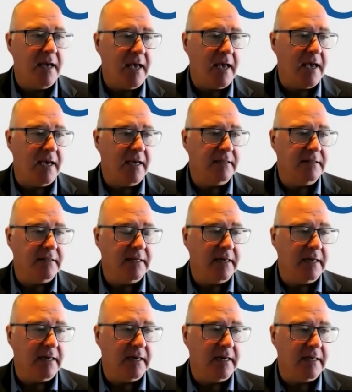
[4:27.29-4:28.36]
and
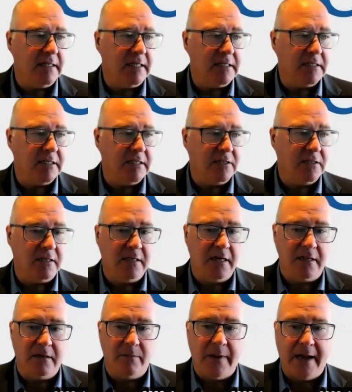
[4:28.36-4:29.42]
uh, and it's just
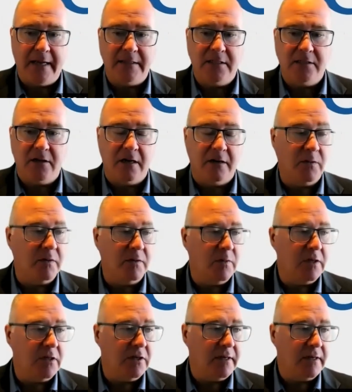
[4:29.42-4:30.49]
another bad start when
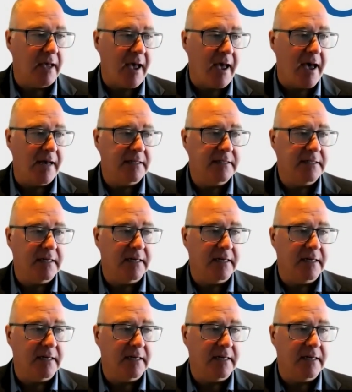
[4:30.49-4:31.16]
we look at